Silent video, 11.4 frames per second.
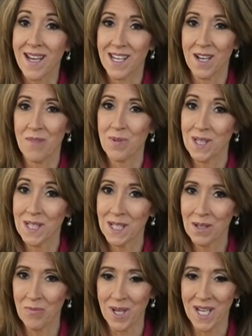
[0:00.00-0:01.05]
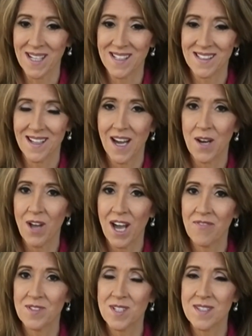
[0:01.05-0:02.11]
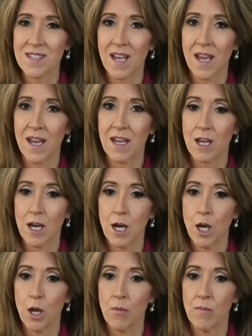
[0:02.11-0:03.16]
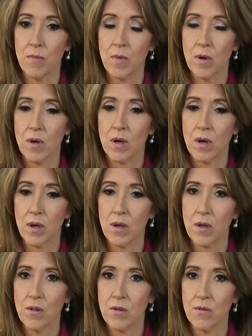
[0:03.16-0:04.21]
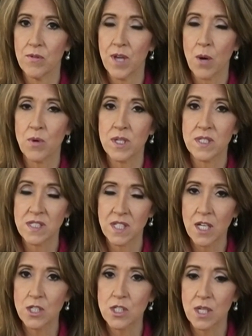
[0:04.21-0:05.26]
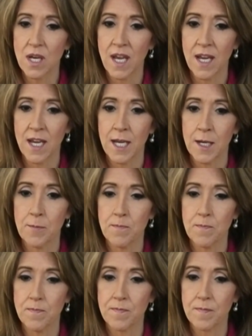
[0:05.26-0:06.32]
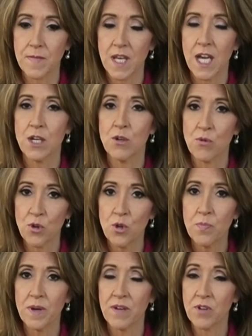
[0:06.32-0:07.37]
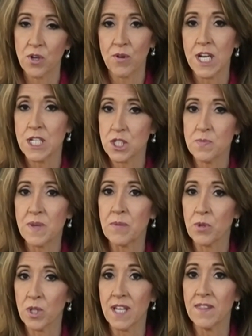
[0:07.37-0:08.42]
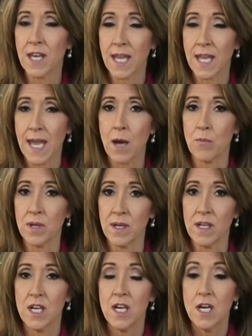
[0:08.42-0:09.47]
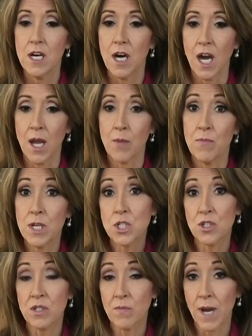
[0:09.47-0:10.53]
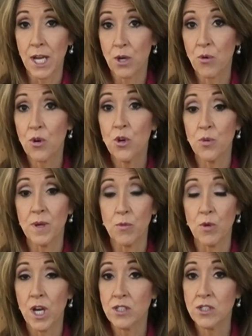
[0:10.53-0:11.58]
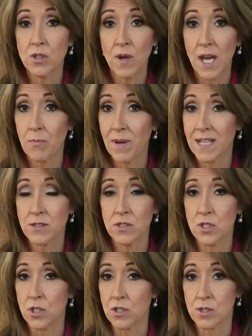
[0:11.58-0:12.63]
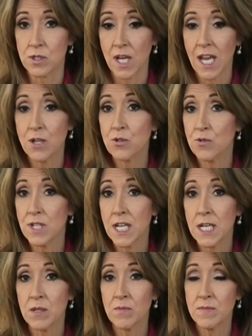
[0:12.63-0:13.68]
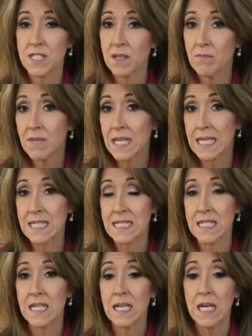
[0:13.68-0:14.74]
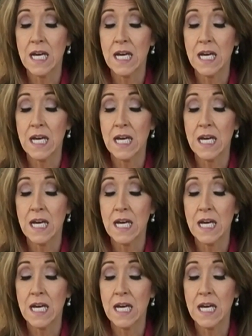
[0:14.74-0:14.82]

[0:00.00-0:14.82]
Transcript: it up a little bit, I'd have to say there was such a group of courageous people in the cabin. I mentioned my crew, but we also had passengers, Andrew Needham, Tim McGinty,